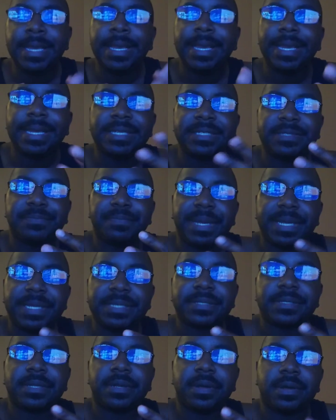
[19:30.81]
It's
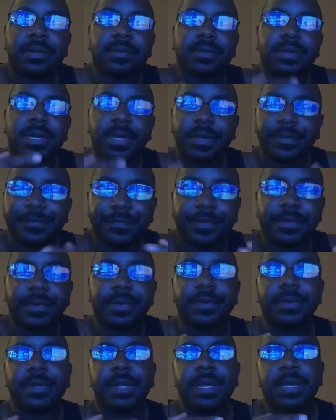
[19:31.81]
based on
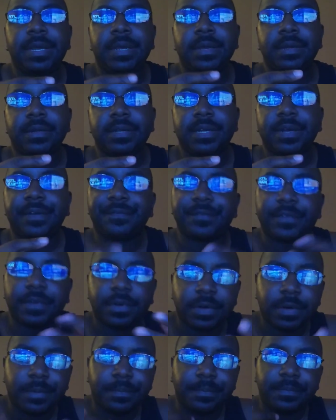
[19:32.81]

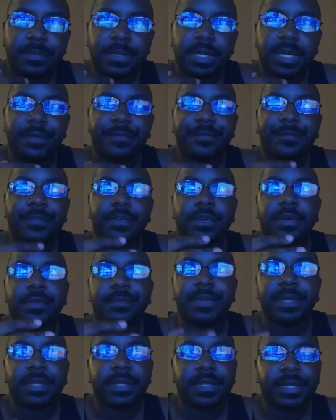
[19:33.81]

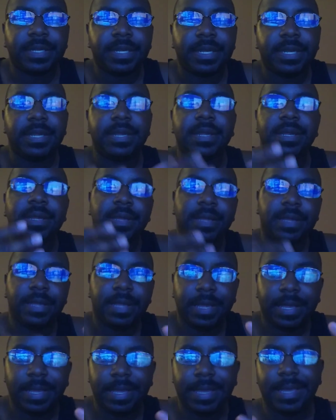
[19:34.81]
comfortability,
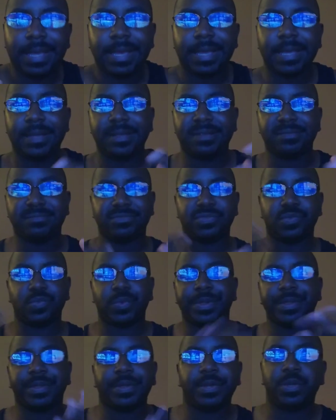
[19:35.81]
and
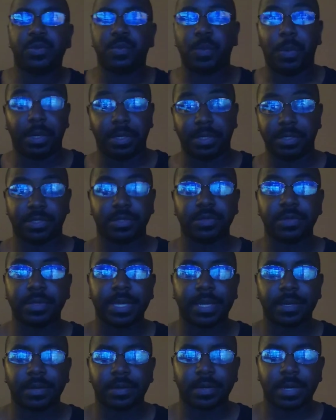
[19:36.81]
whether you want to do
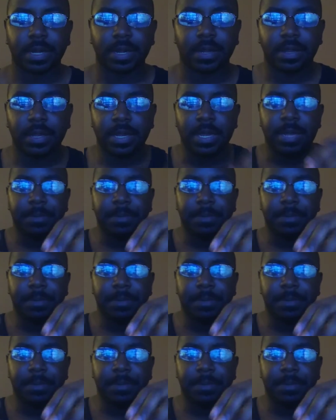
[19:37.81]
that or not.